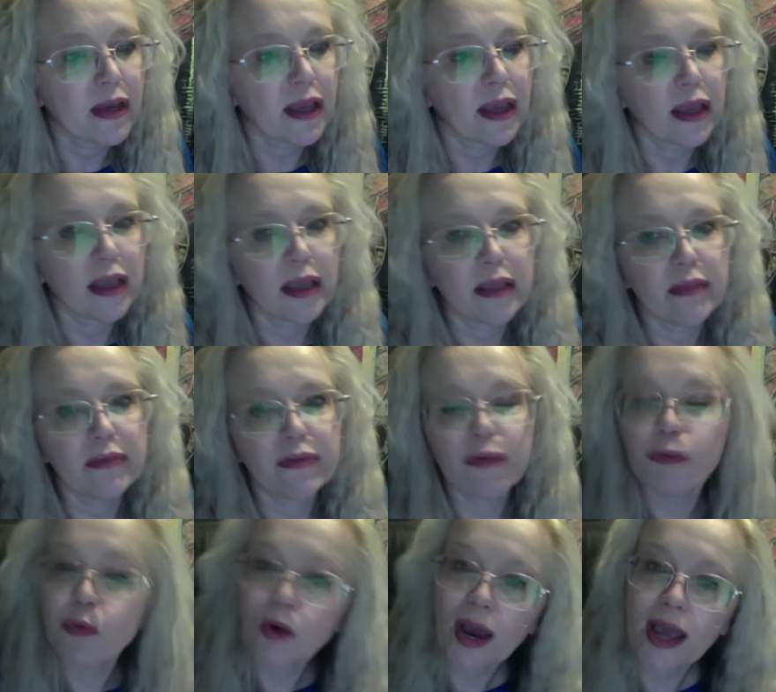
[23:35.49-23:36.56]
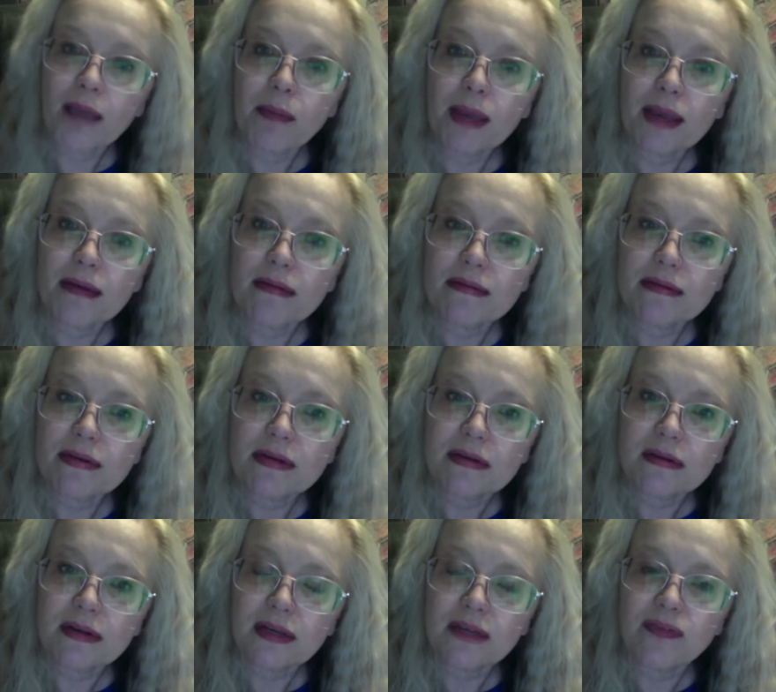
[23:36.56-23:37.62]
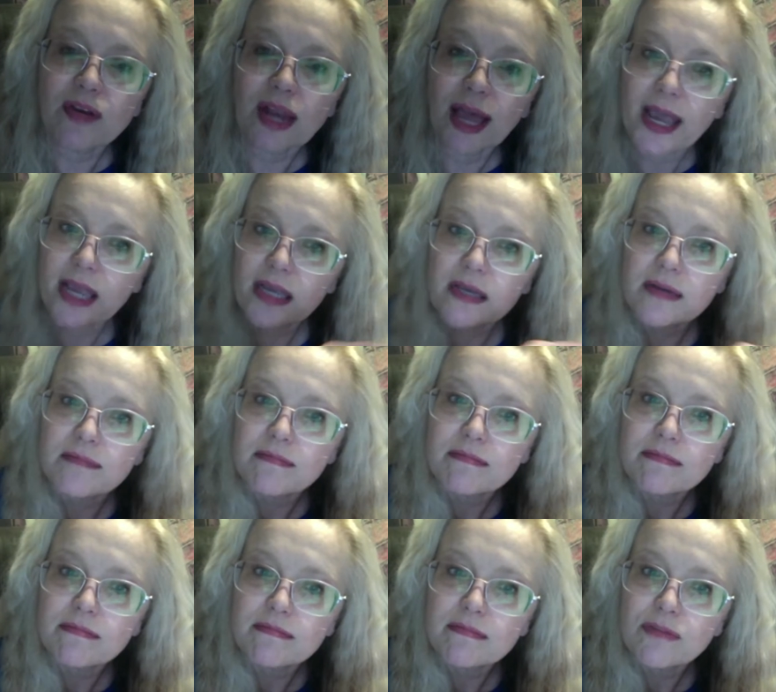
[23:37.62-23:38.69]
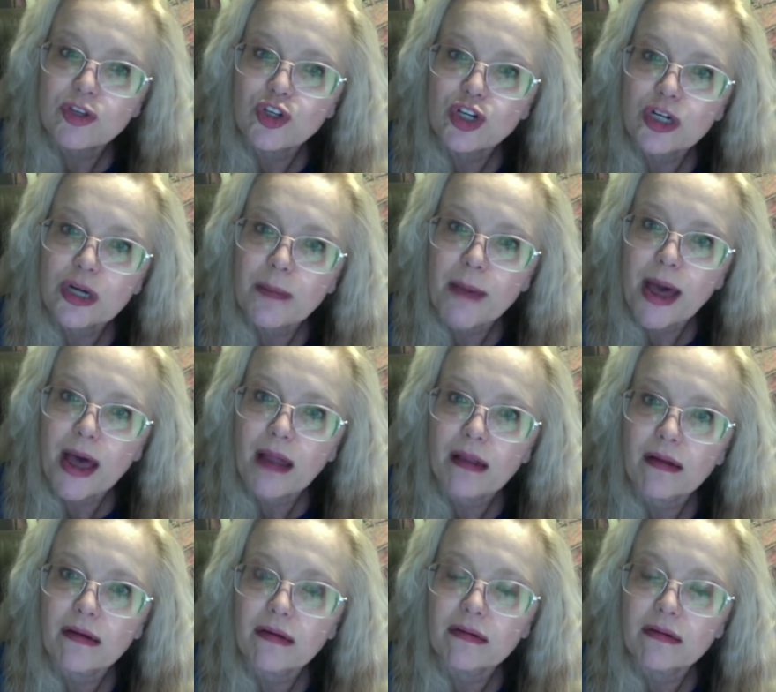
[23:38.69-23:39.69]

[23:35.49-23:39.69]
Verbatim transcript: and subscribe it if you like. Turn the bell,